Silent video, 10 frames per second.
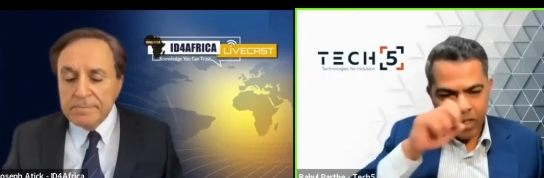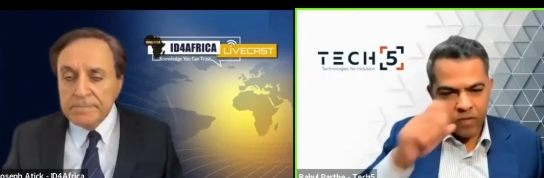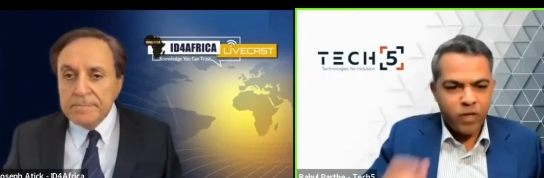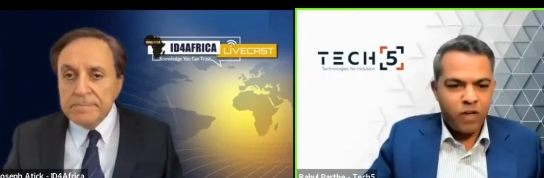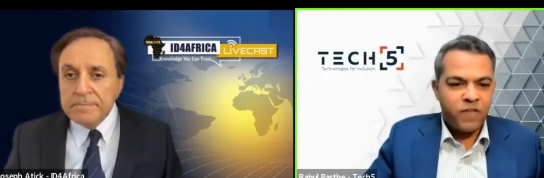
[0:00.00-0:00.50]

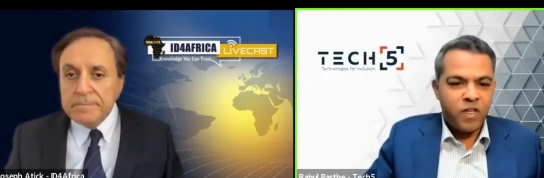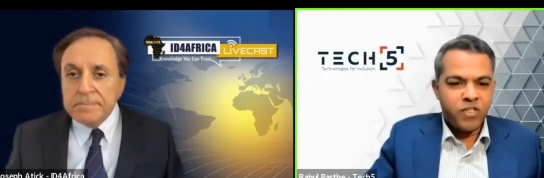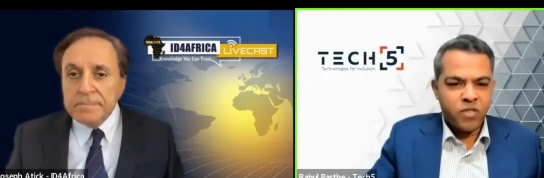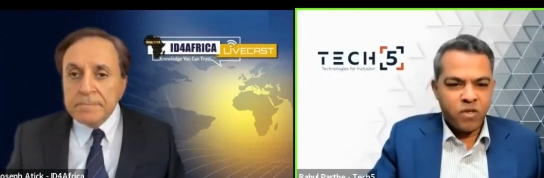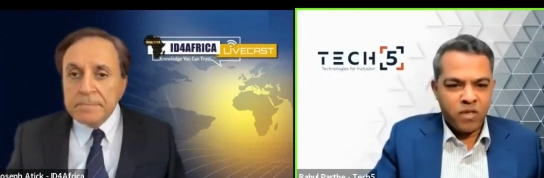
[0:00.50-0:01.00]
Speaker 1: But we have
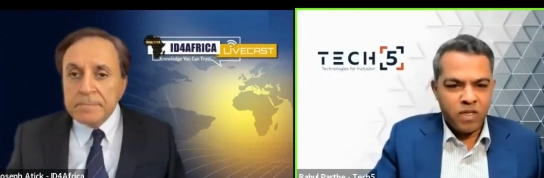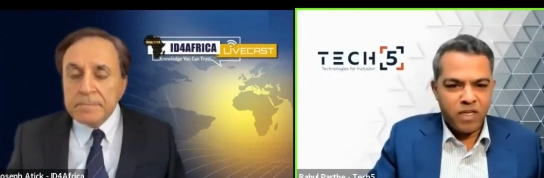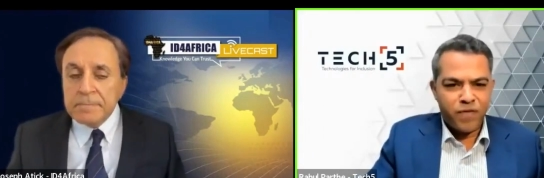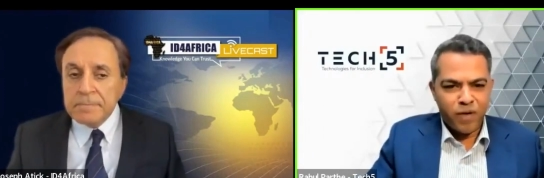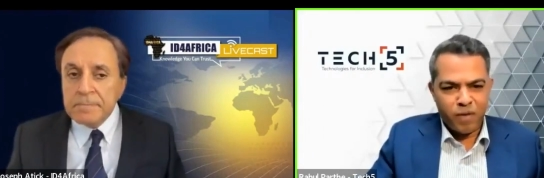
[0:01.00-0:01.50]
also
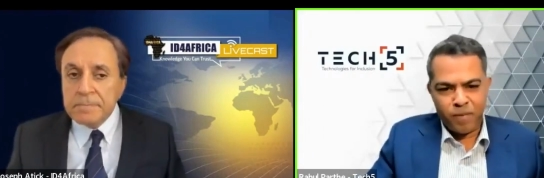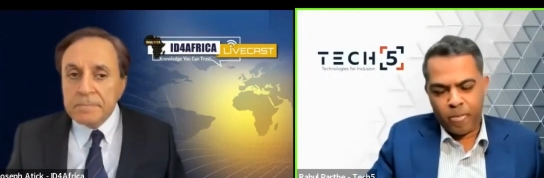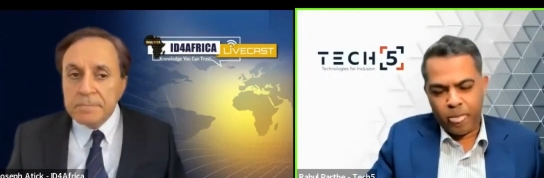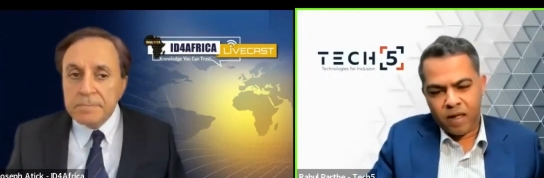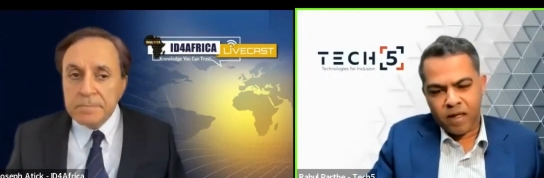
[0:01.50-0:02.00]
learned
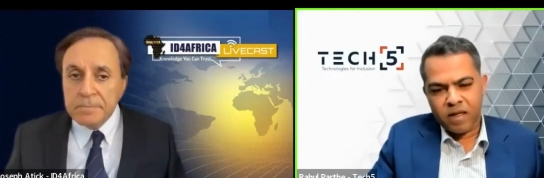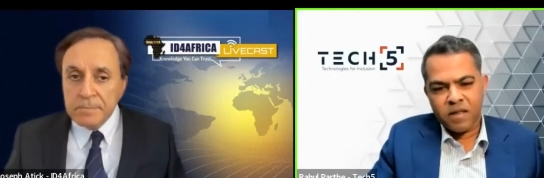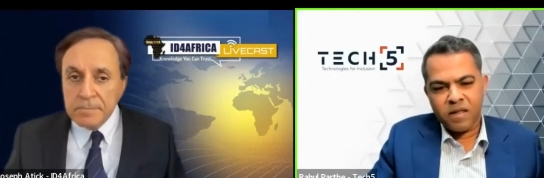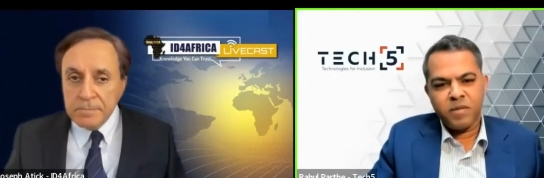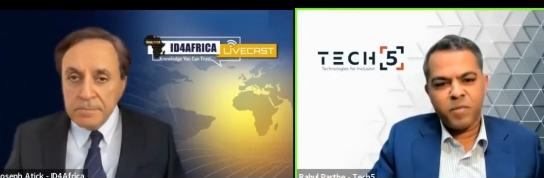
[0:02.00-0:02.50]
from
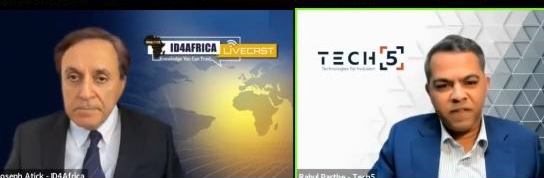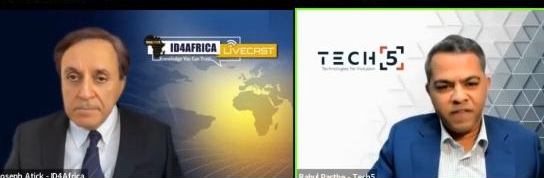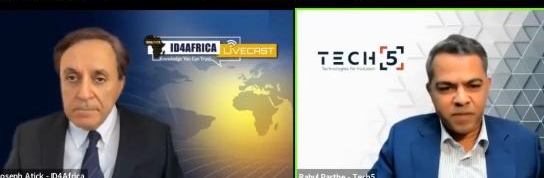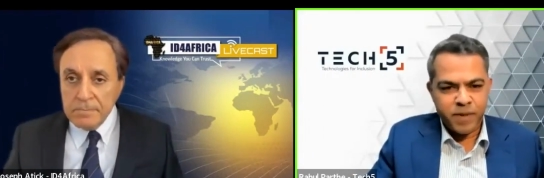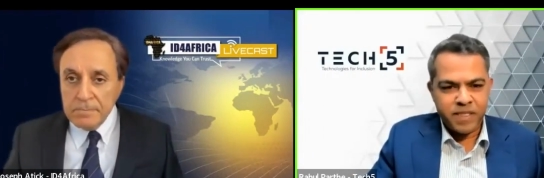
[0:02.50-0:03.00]
uh, the
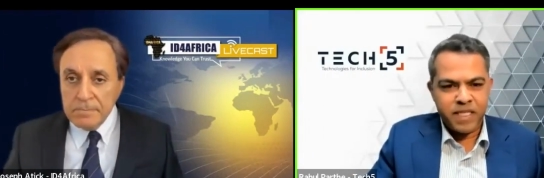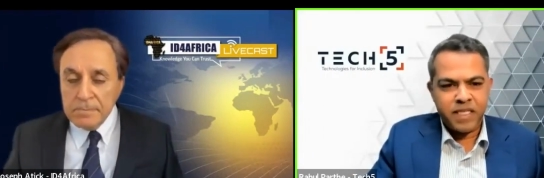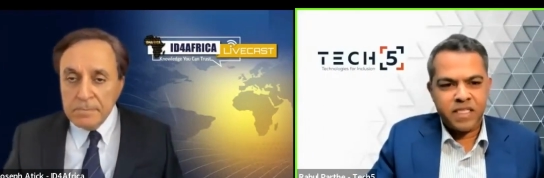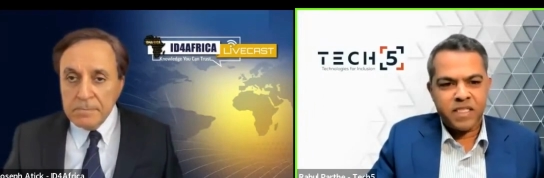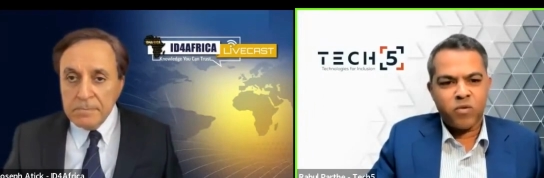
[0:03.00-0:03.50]
previous
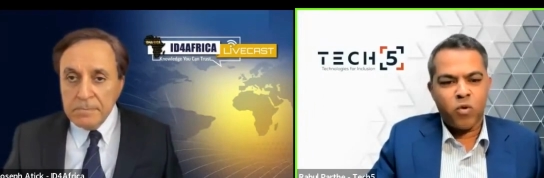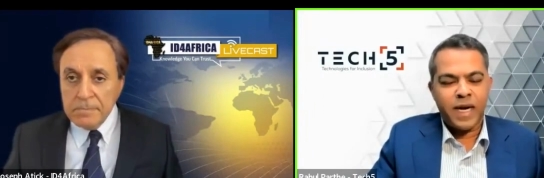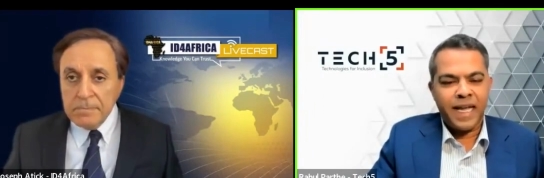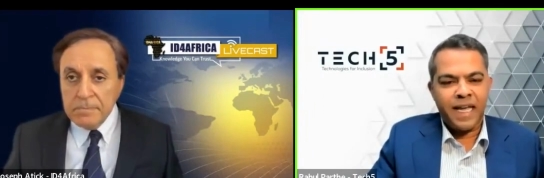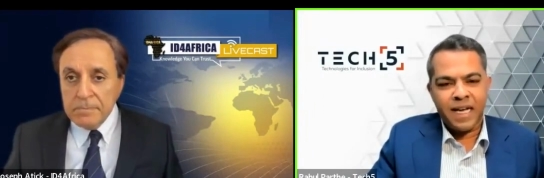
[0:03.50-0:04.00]
presentation
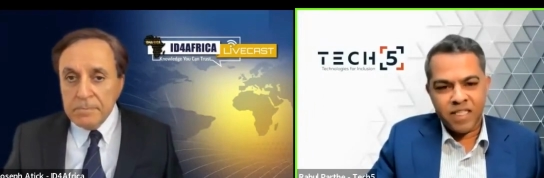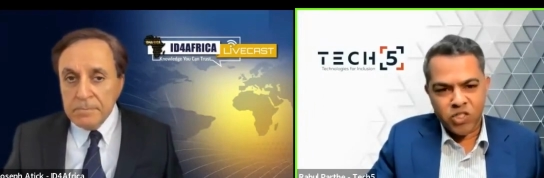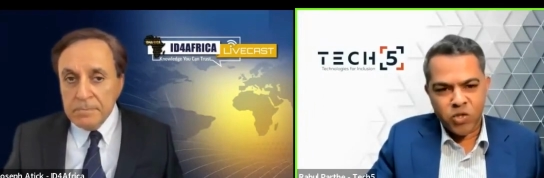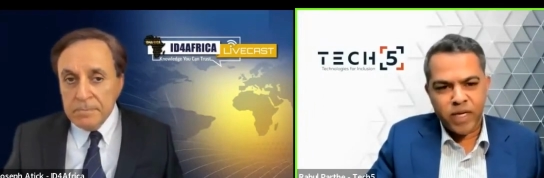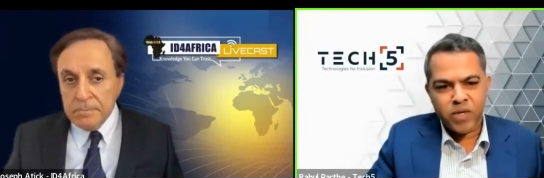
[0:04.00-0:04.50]
what A I
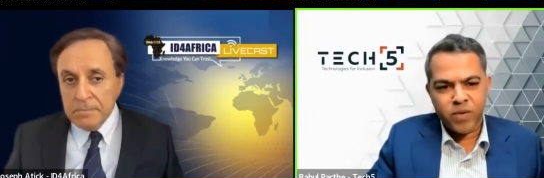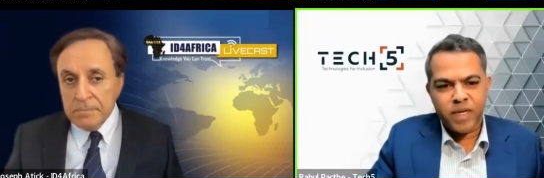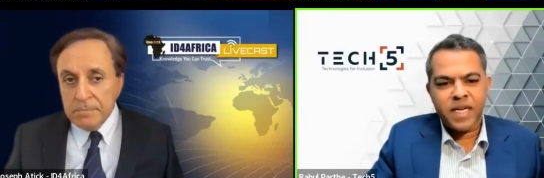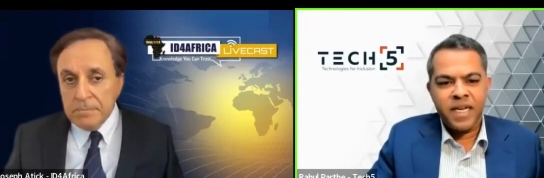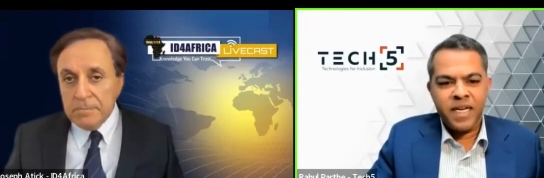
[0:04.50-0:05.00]
is doing
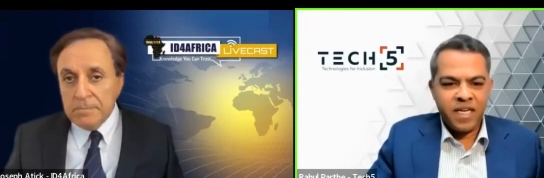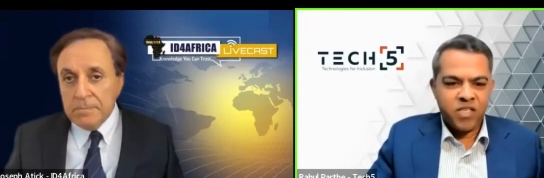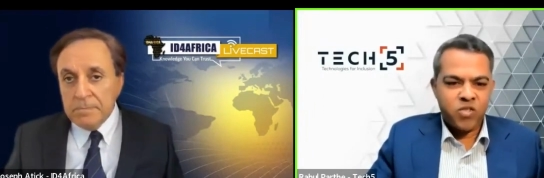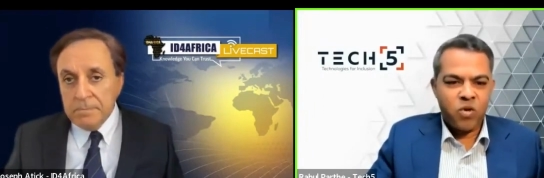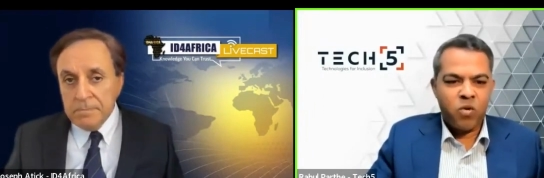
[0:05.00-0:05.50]
to it.
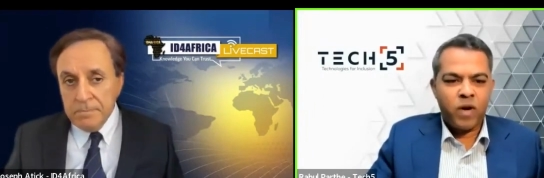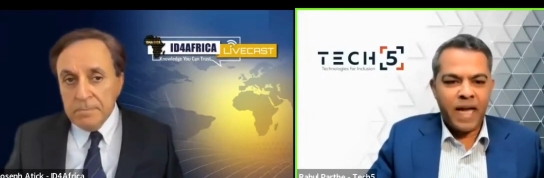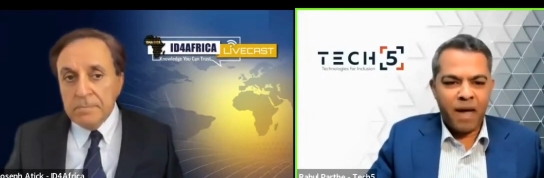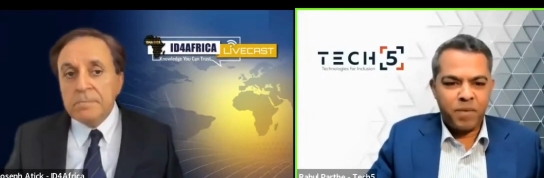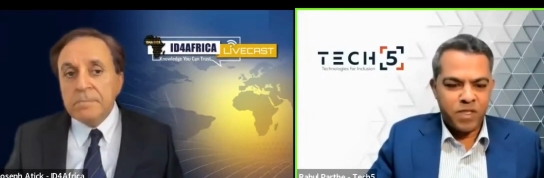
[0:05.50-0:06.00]
So
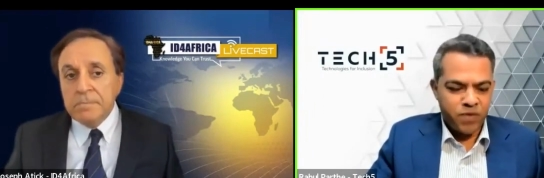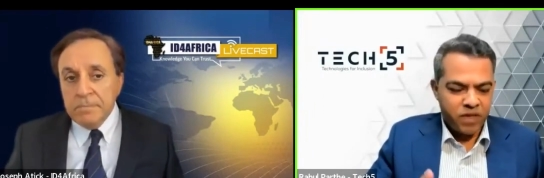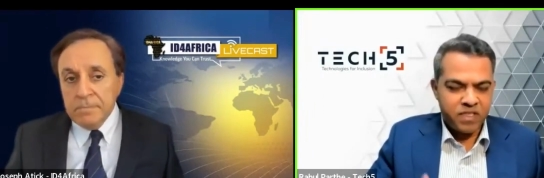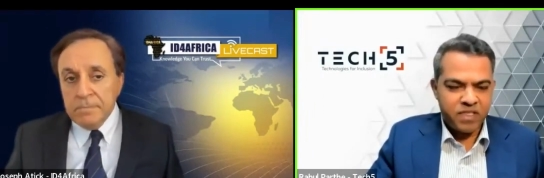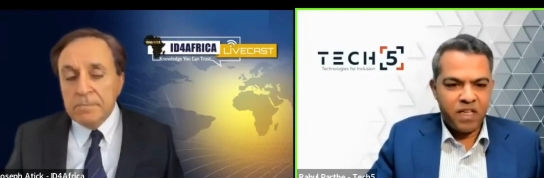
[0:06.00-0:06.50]
what happens
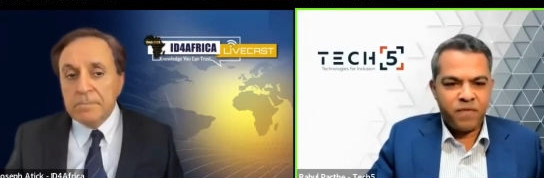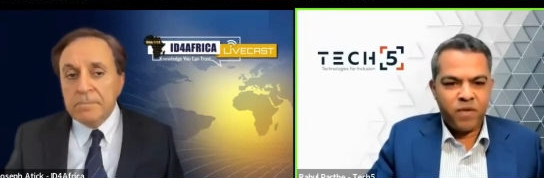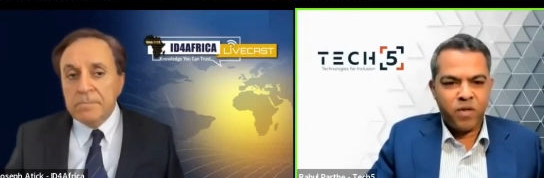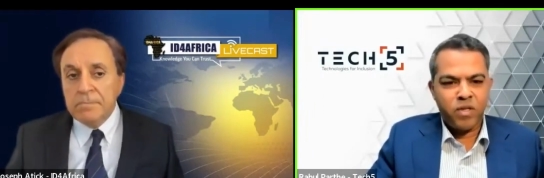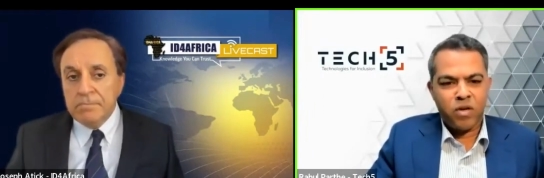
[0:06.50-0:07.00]
with the cell
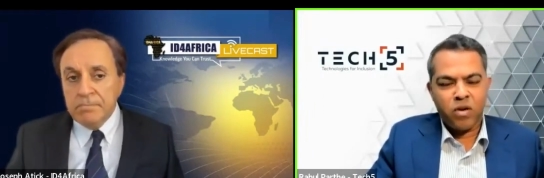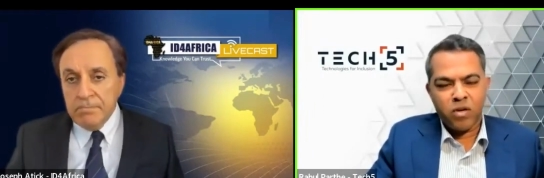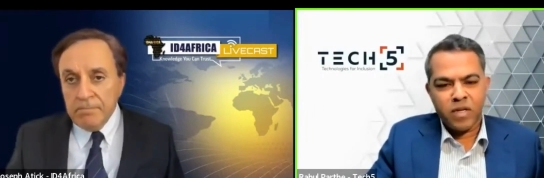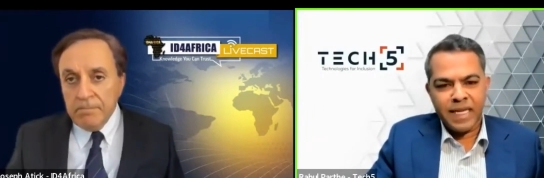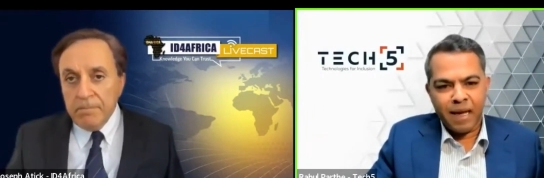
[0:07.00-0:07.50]
phone, you're
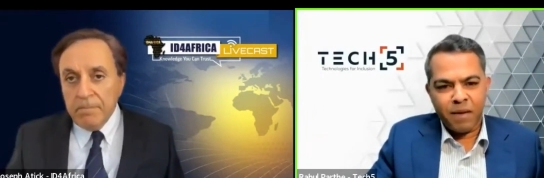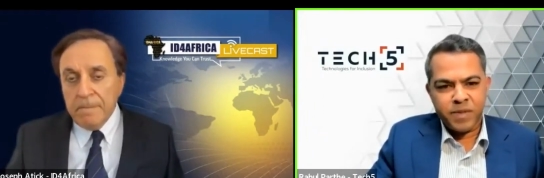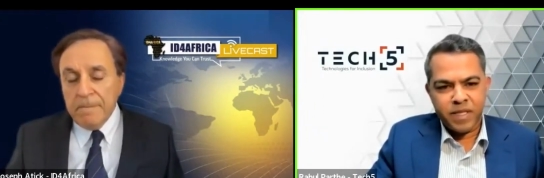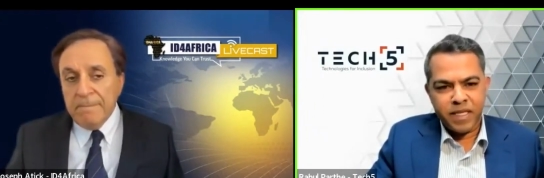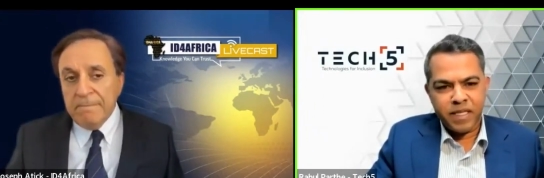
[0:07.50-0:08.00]
not only
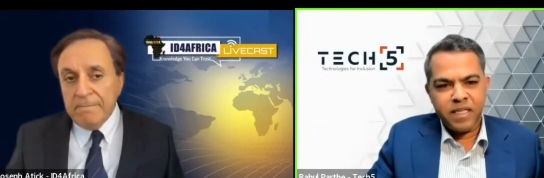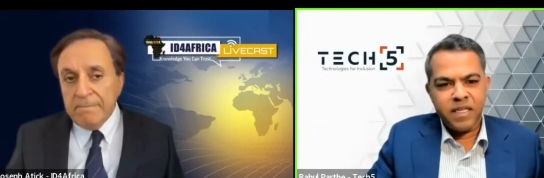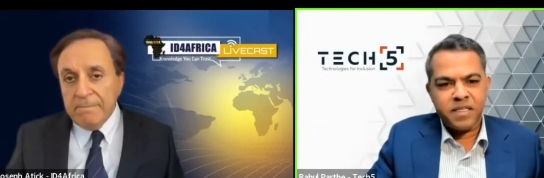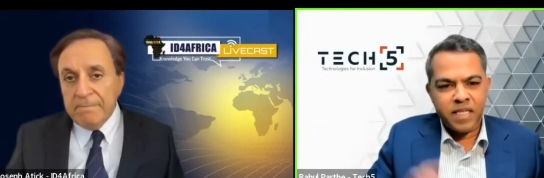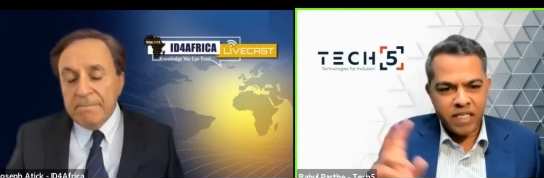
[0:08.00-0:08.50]
capturing
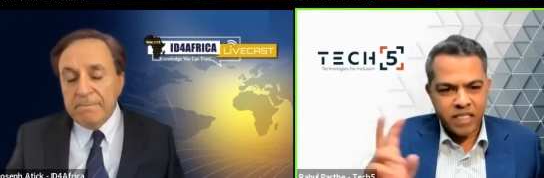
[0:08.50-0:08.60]
the